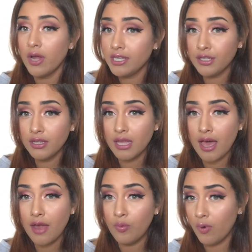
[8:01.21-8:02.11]
One is
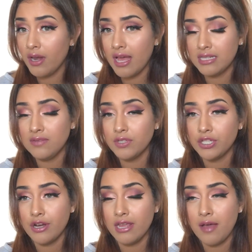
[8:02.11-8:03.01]
online, one hasn't even
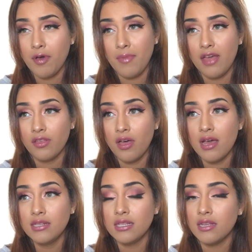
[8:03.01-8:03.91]
started yet, my math
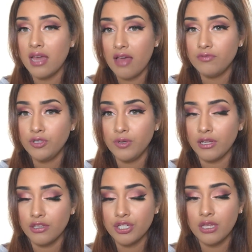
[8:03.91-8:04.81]
class, and then I have 2
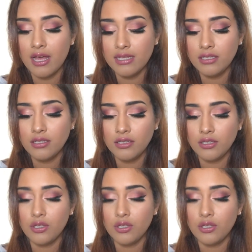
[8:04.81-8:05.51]
English classes.